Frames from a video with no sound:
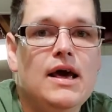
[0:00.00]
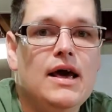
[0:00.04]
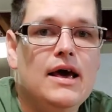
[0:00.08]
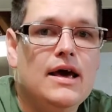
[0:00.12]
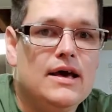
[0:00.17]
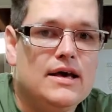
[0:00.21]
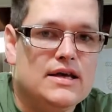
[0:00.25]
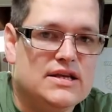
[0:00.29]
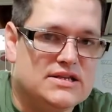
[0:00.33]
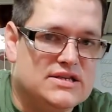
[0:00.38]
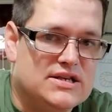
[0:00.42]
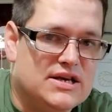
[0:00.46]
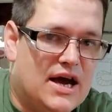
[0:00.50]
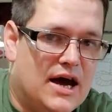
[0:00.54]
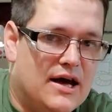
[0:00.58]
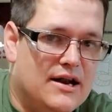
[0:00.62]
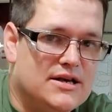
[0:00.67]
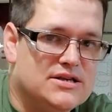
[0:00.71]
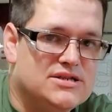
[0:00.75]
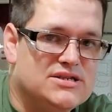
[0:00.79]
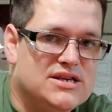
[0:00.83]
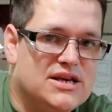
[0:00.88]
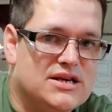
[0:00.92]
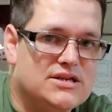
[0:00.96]
It kind of
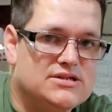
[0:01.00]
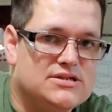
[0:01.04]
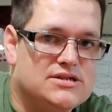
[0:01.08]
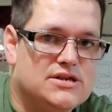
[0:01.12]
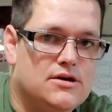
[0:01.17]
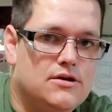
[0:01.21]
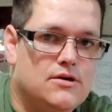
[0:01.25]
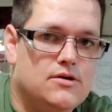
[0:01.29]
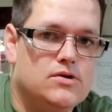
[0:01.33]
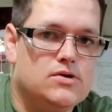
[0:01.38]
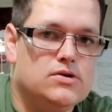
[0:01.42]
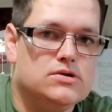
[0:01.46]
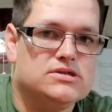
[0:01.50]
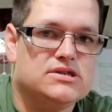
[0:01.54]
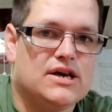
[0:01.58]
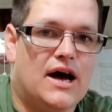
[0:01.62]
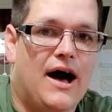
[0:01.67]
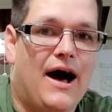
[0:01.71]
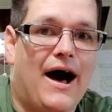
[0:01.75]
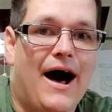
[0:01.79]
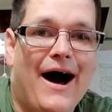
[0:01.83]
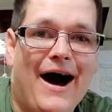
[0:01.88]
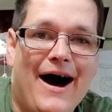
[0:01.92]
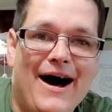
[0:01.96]
says to use a
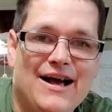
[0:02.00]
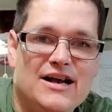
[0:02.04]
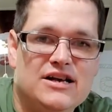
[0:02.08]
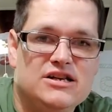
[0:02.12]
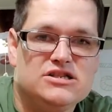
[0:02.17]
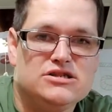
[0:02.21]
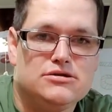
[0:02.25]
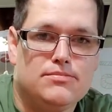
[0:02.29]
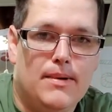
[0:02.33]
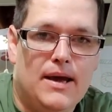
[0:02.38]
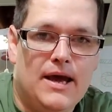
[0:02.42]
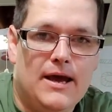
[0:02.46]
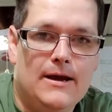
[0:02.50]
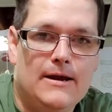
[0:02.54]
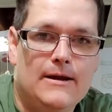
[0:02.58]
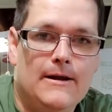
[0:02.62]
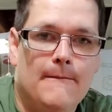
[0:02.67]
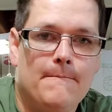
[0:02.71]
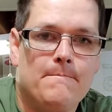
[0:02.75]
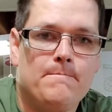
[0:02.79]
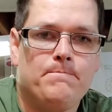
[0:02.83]
high speed